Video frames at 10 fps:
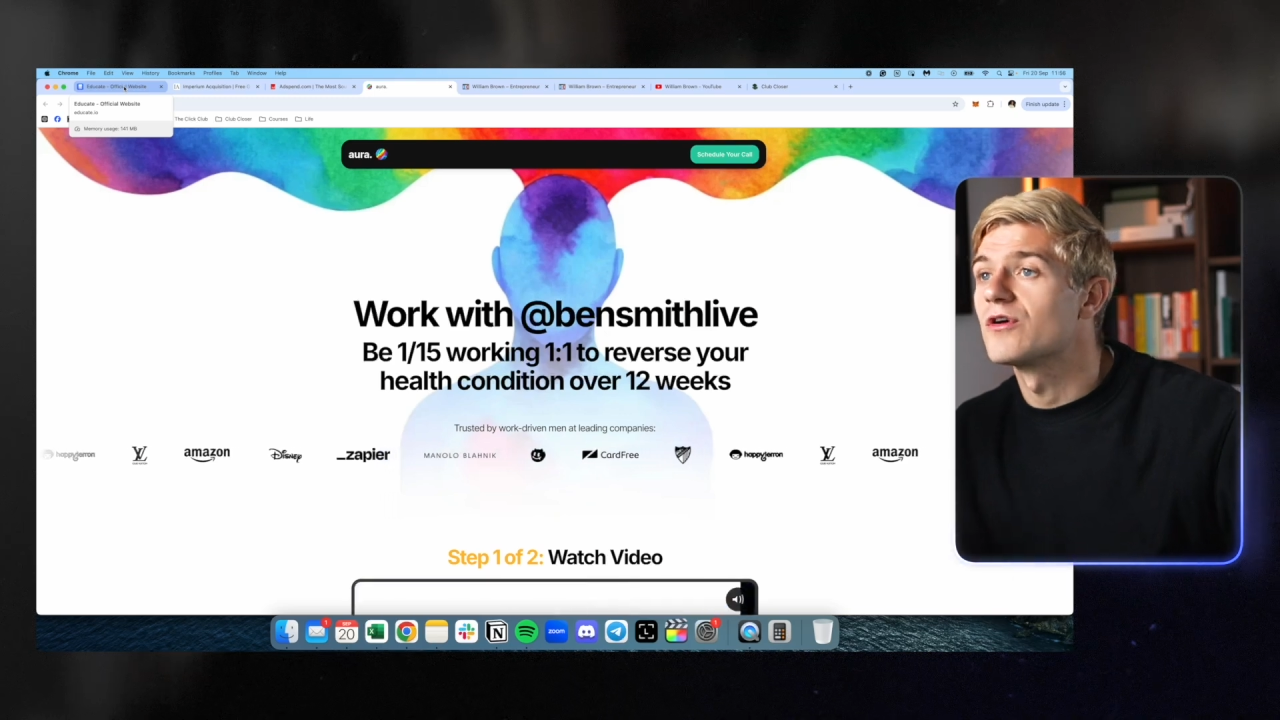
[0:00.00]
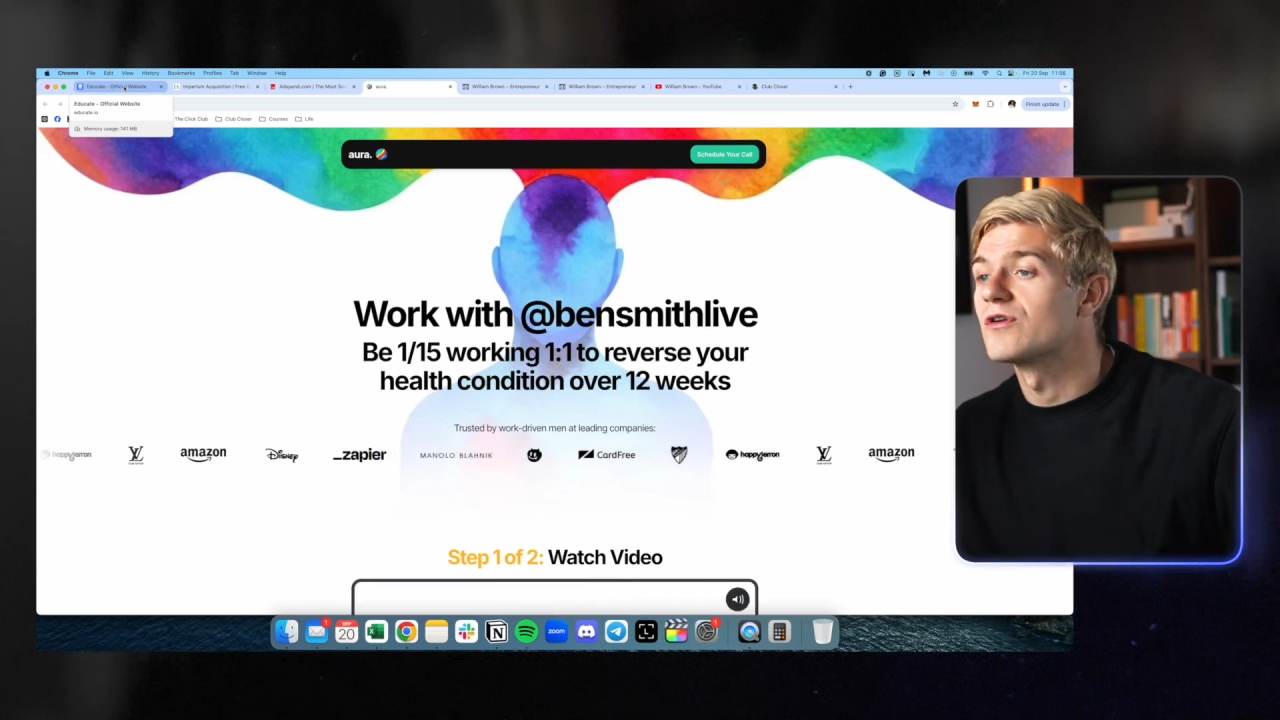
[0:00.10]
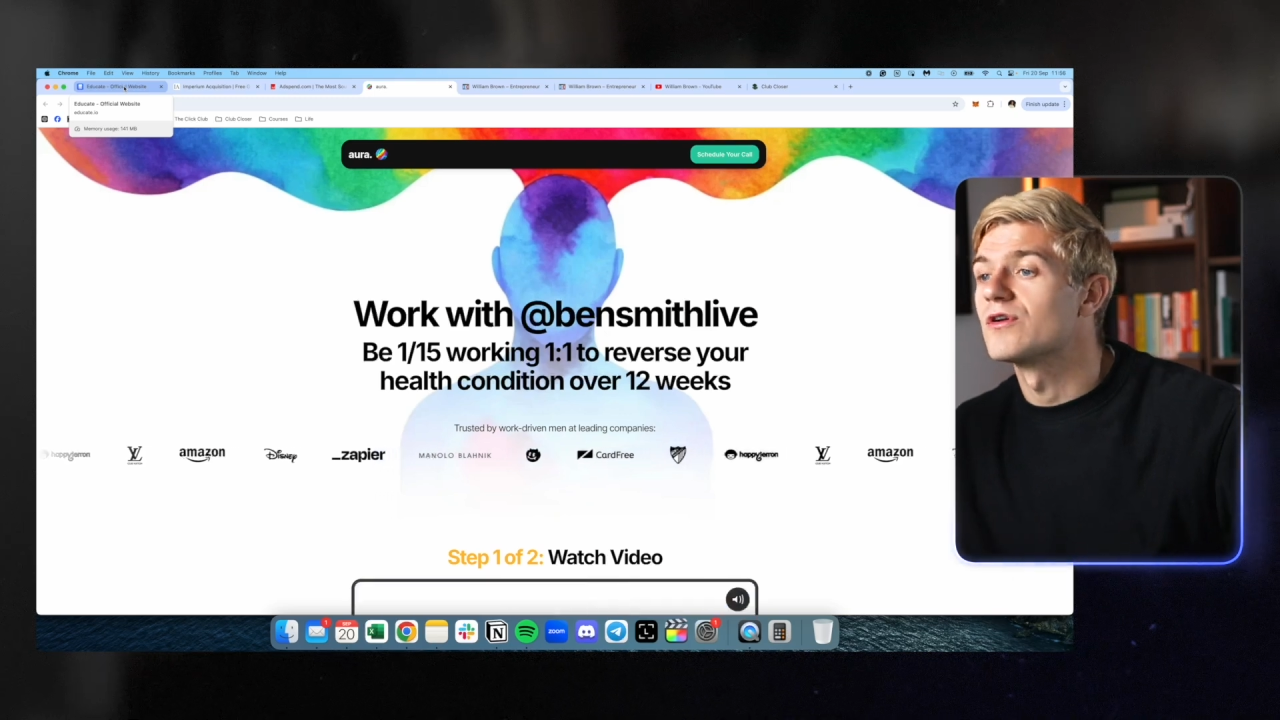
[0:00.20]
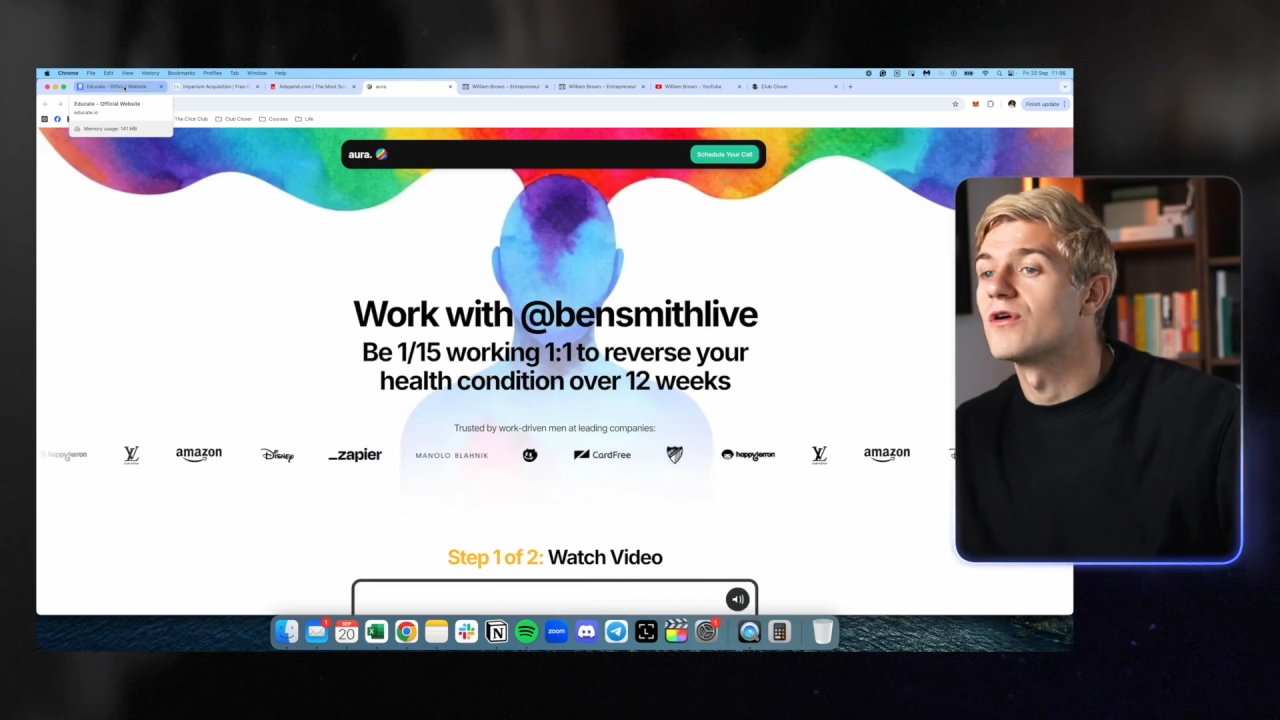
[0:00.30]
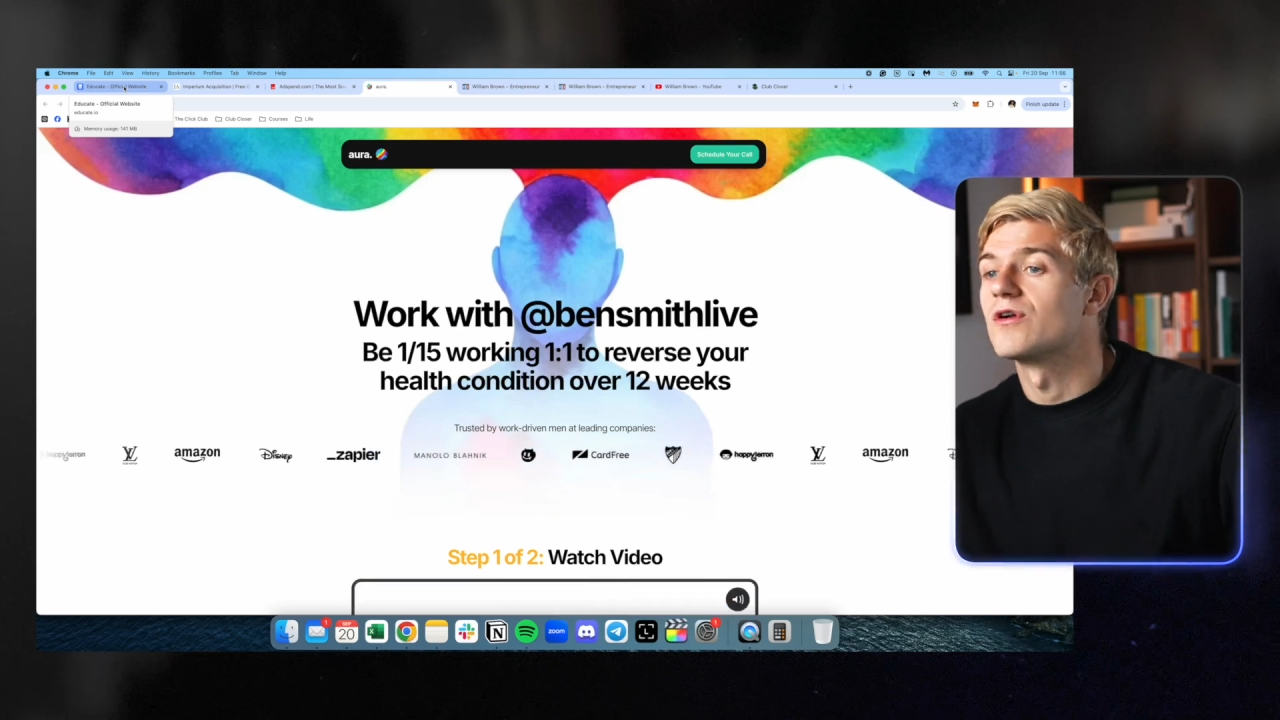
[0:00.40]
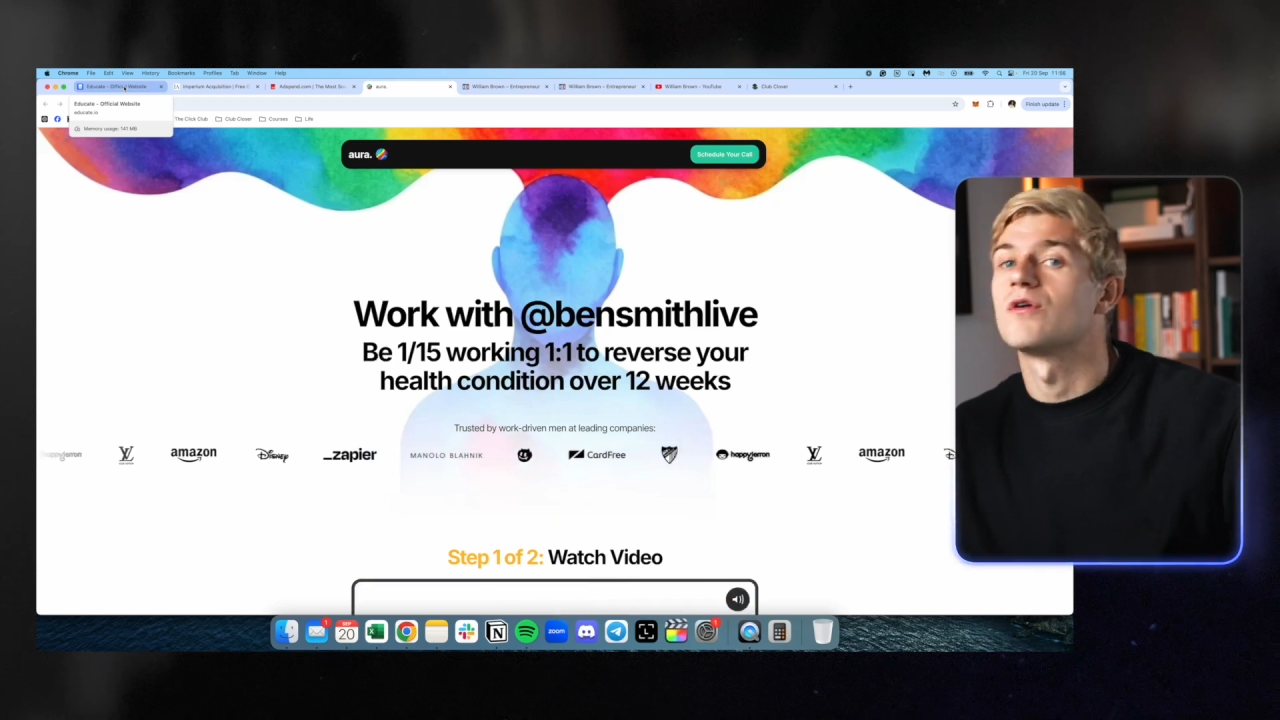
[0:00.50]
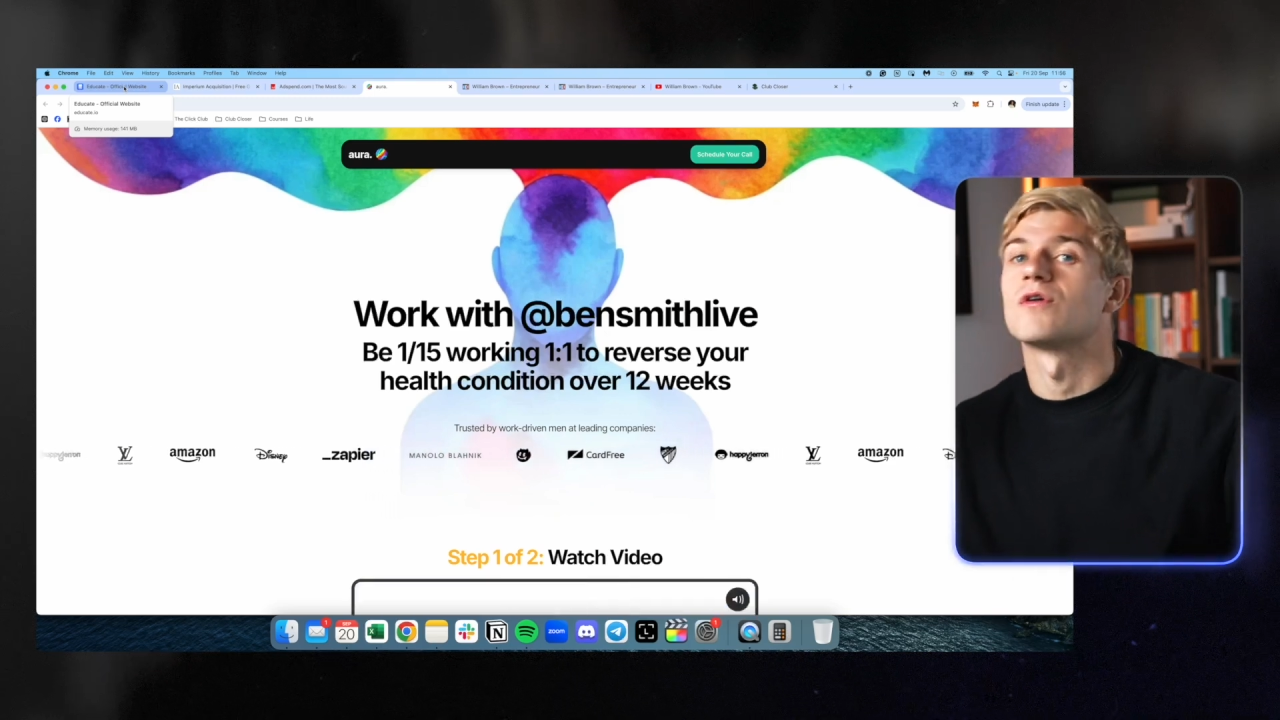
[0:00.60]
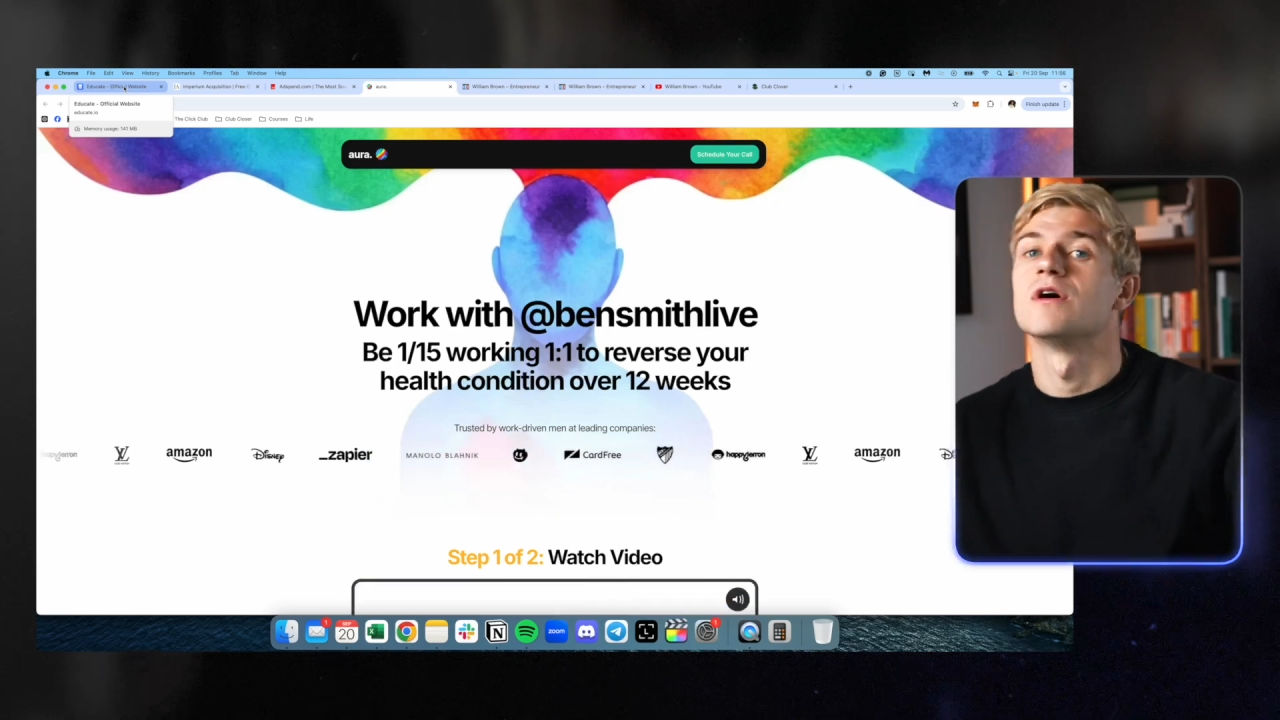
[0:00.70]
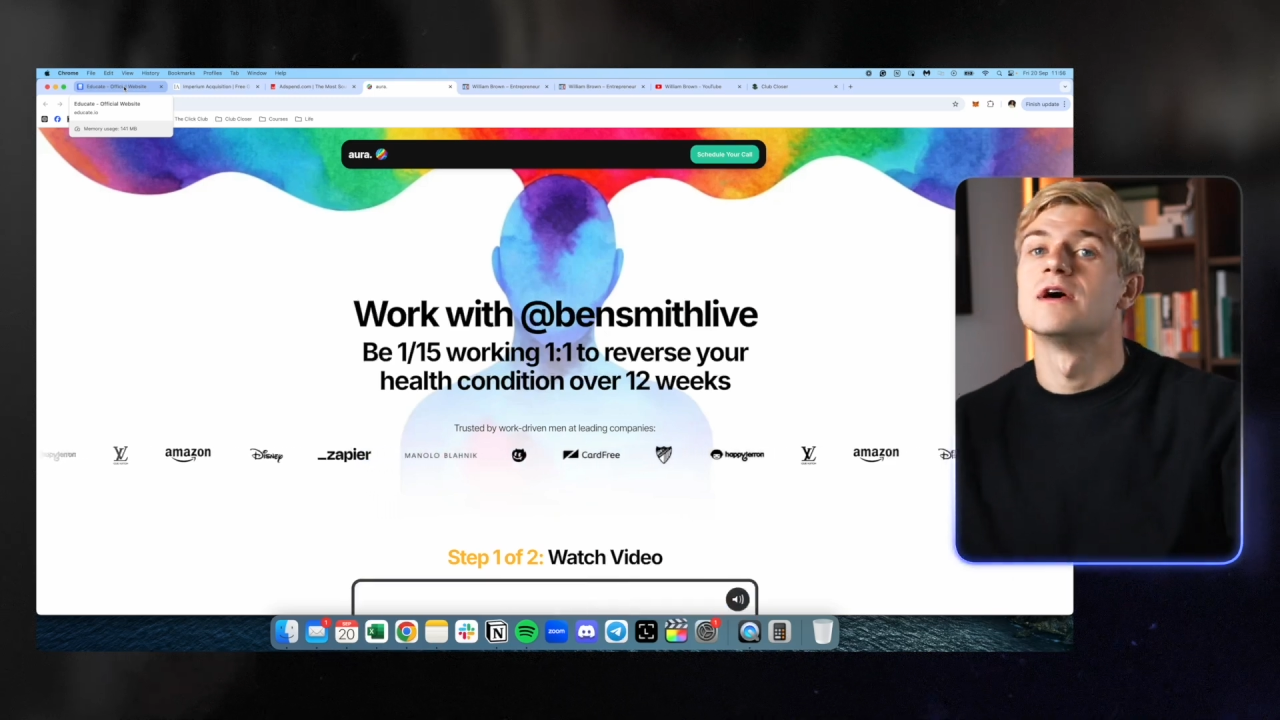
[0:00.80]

on and on and on.